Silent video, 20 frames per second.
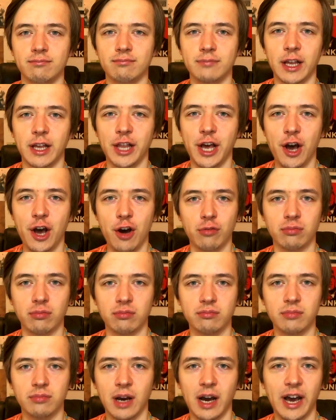Hello!
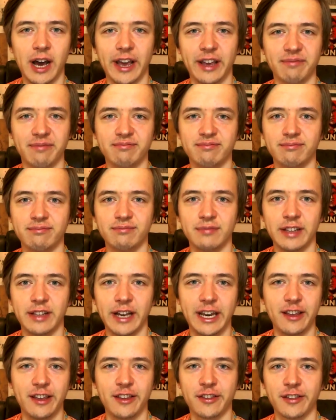Hi,
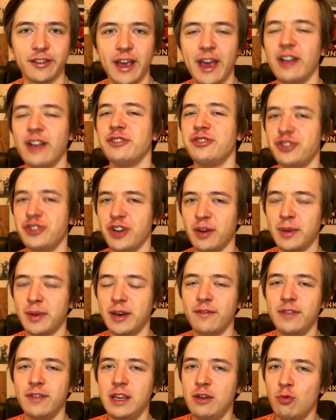ladies and gentlemen
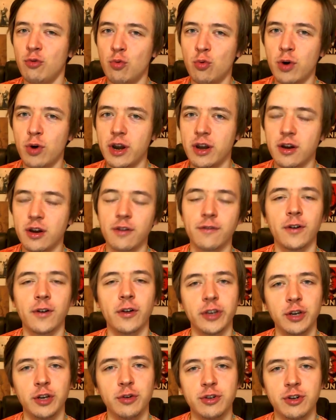of the wonderful
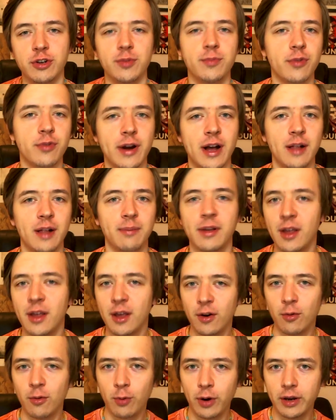YouTube realm.
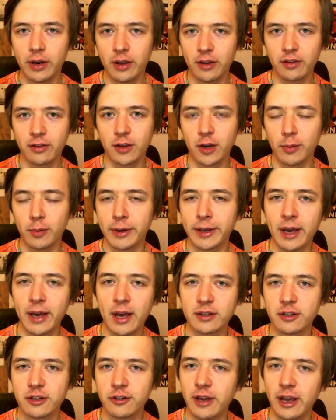What is going
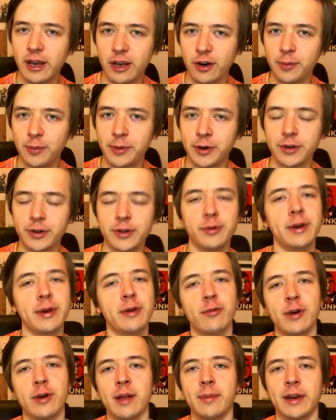on today? Hope you're doing
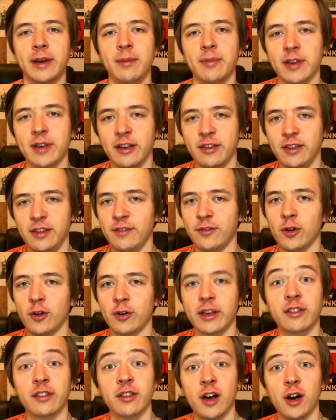well. My name is IcyVolk
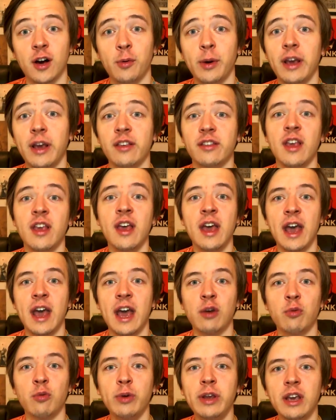as always,
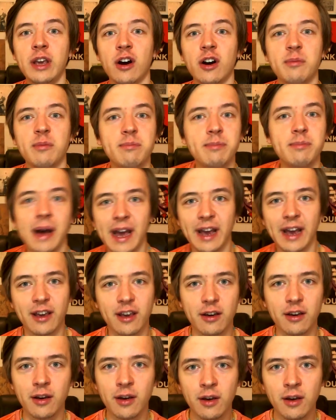and we are
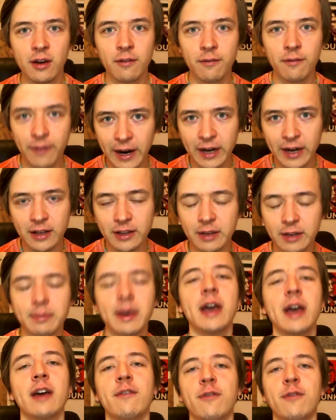back, finally
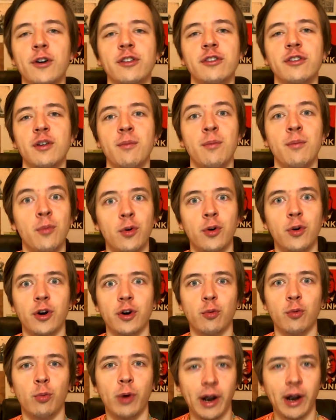back for some more
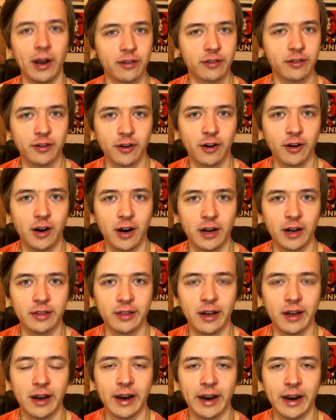WildStar
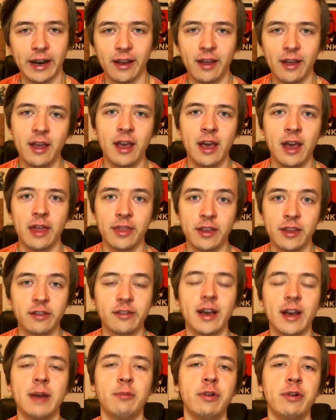Online. And this
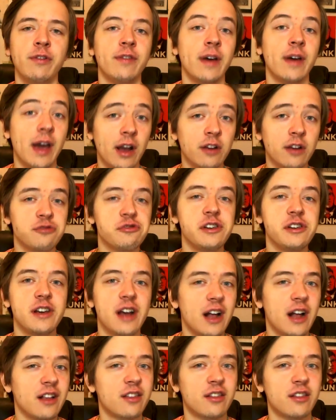time we've actually
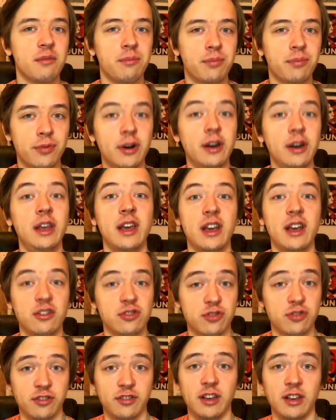got some pretty
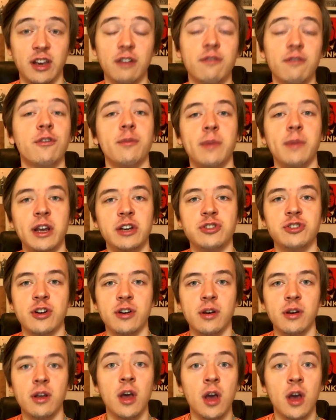interesting
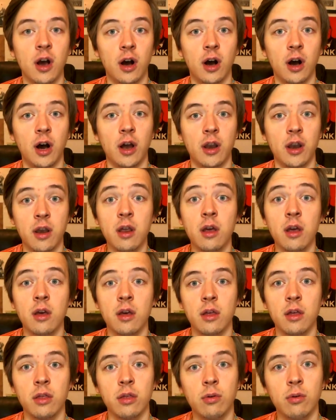information on
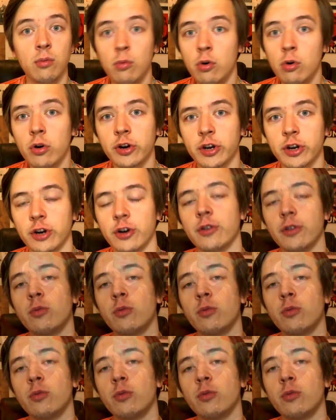the Warrior,